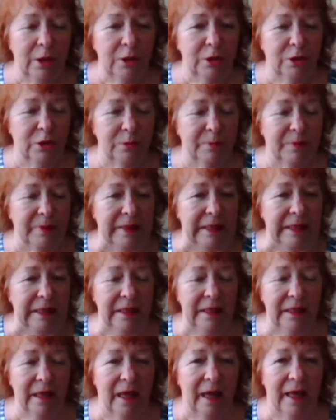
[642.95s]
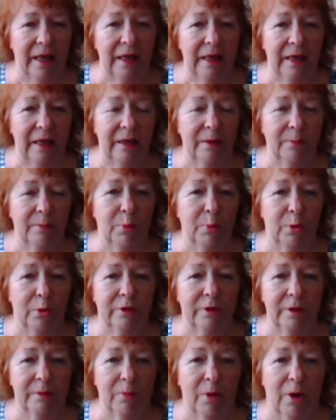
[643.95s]
to be a book
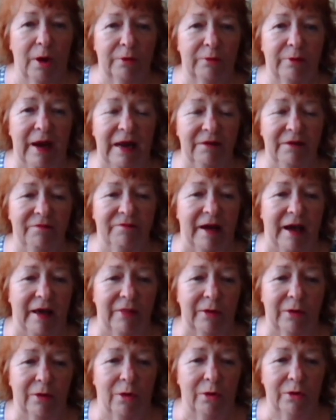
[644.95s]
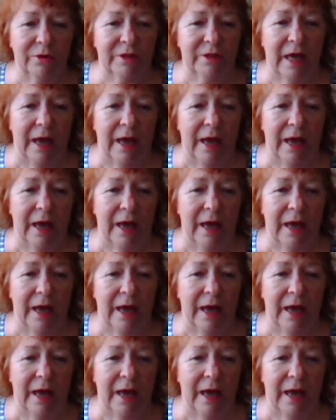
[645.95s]
that my grandfather got